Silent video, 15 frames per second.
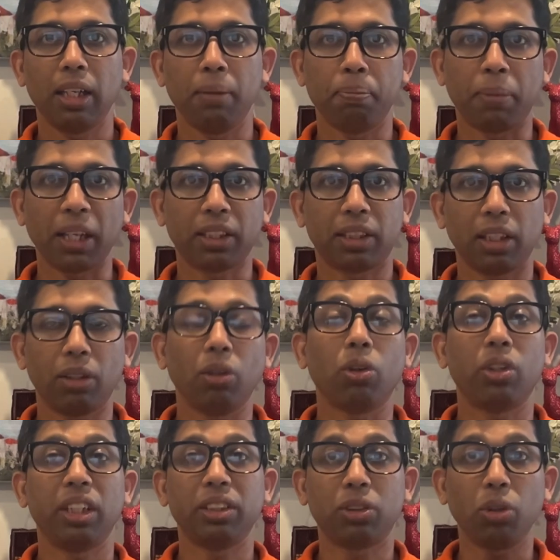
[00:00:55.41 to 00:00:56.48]
impacted
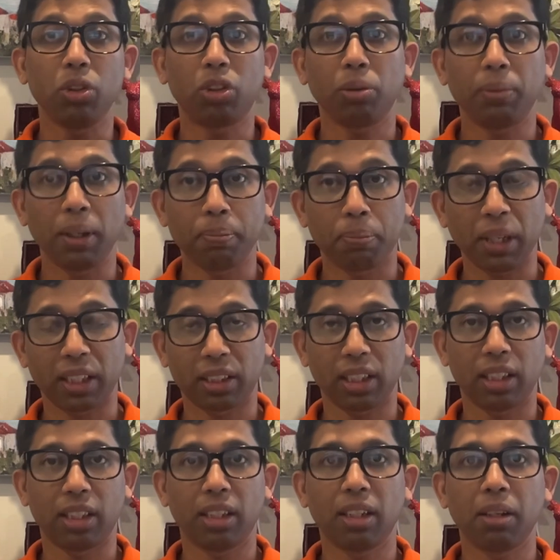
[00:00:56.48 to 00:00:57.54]
or is going to be
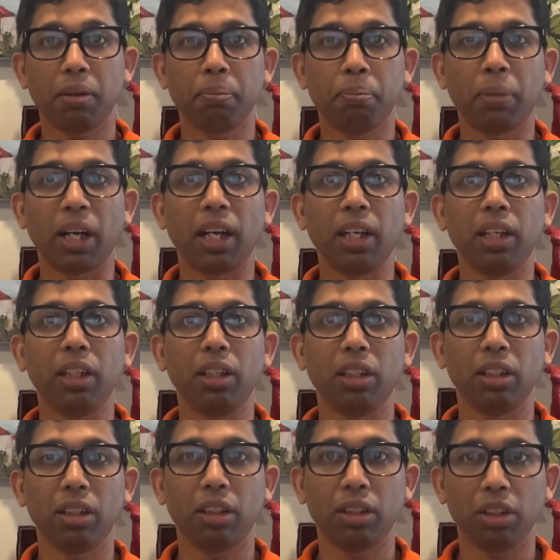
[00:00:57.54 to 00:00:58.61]
impacted
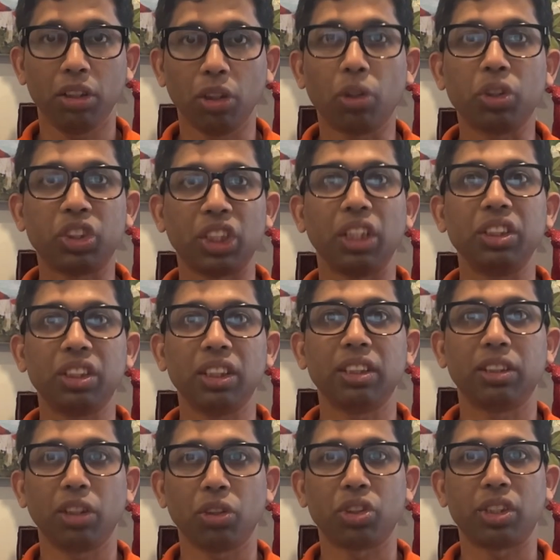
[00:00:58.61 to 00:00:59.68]
by your change
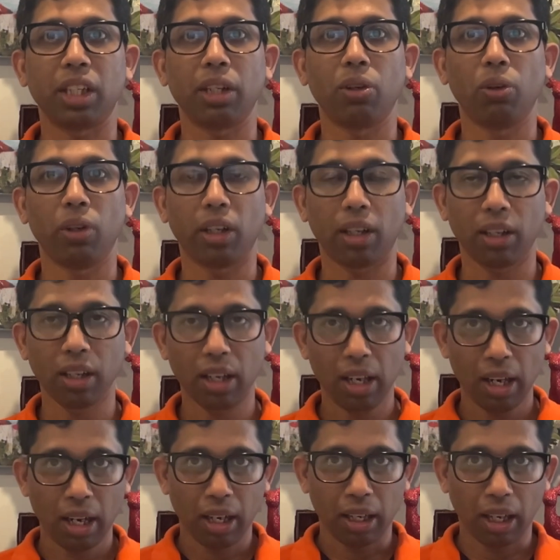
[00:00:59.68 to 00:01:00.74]
is your stakeholder.
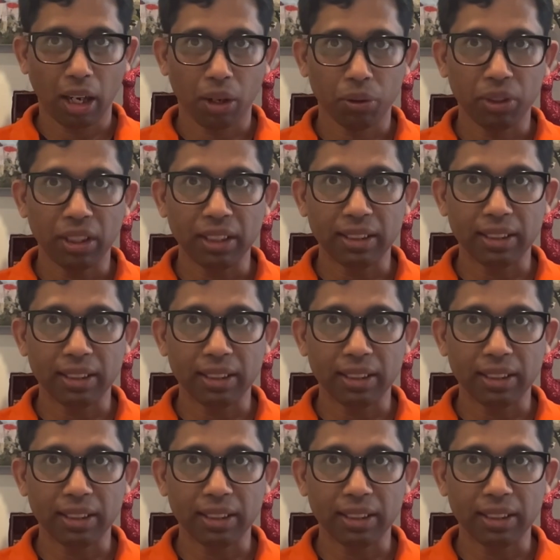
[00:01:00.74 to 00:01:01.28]
Now,